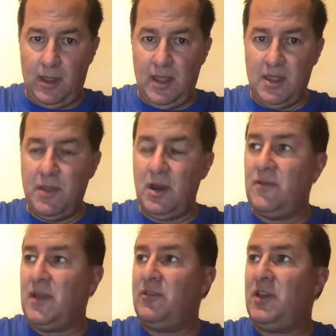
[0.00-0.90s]
In the middle of
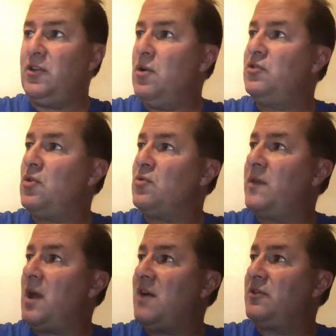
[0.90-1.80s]
this, he turns towards one of
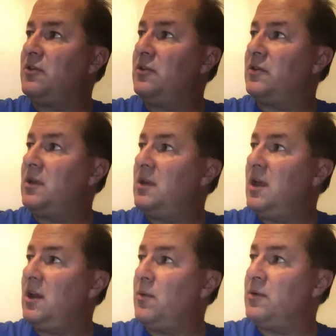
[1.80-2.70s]
the officers
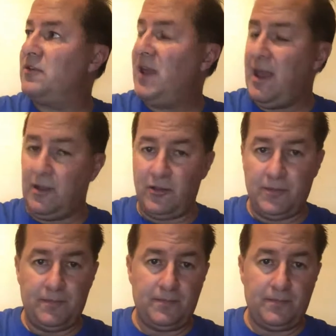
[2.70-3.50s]
and lowers his hands.